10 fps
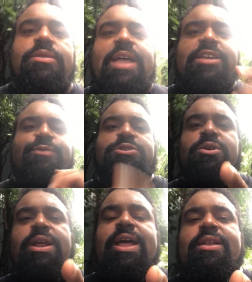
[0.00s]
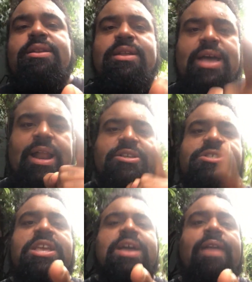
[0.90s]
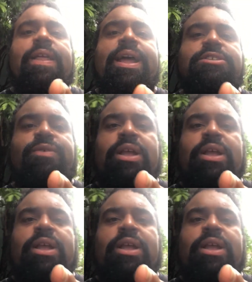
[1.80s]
Thanks for tuning in, and I'll see you on the next